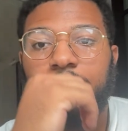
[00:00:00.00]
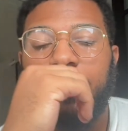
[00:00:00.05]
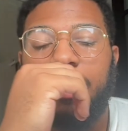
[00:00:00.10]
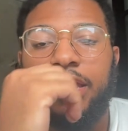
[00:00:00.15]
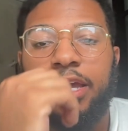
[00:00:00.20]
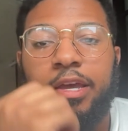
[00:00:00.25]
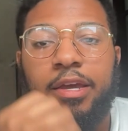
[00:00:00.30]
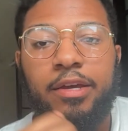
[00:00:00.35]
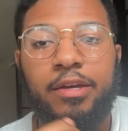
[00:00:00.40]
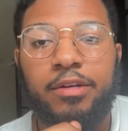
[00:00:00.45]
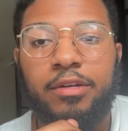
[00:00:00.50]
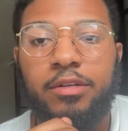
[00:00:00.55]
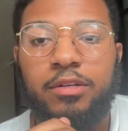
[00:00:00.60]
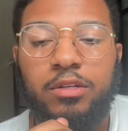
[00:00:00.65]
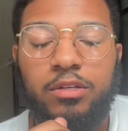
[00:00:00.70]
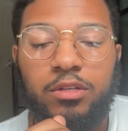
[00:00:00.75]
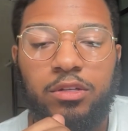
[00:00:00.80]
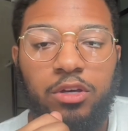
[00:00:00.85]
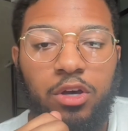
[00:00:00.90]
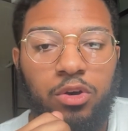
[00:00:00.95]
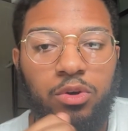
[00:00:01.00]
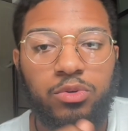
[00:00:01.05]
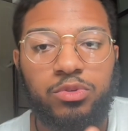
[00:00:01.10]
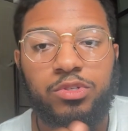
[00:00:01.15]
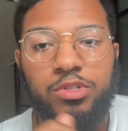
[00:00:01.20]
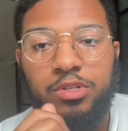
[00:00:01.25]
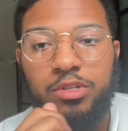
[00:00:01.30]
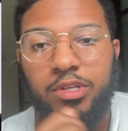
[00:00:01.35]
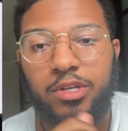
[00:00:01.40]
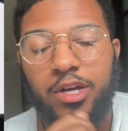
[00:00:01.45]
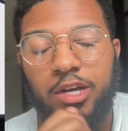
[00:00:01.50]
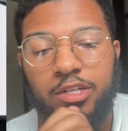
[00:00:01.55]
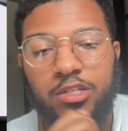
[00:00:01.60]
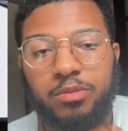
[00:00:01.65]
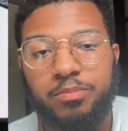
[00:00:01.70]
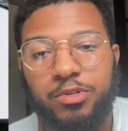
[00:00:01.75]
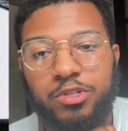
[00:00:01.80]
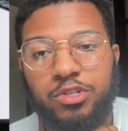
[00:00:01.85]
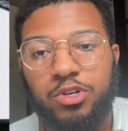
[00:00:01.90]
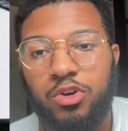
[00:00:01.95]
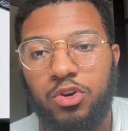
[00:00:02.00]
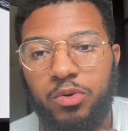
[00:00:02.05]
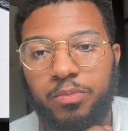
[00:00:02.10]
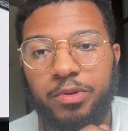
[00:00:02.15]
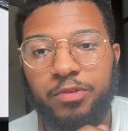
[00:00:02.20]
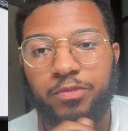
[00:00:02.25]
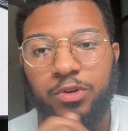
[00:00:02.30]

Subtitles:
and goes to the customer's home